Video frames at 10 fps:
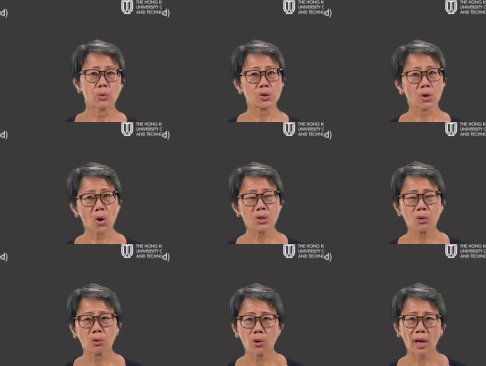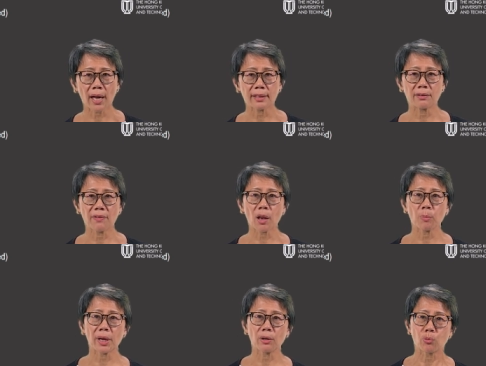We should also look at
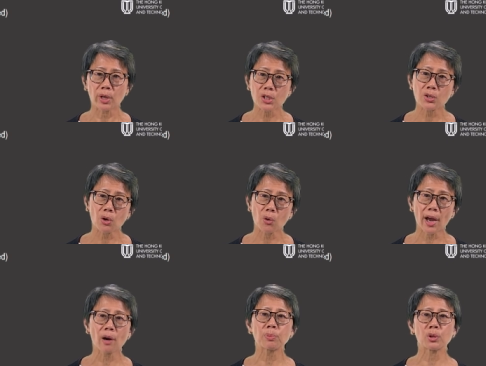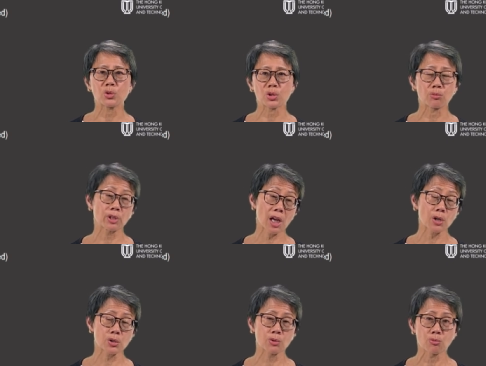developing regional air pollution
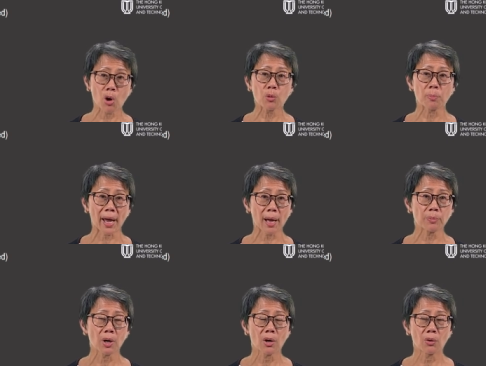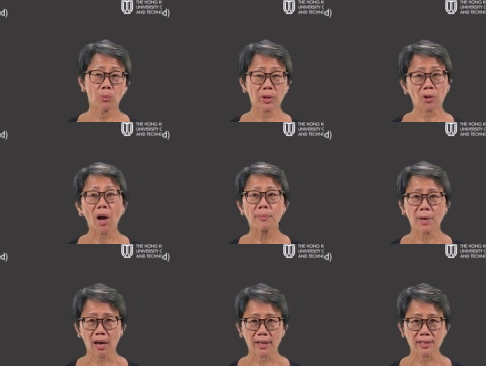reduction roadmap with
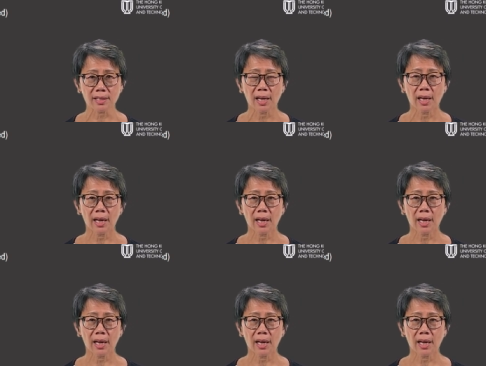timelines.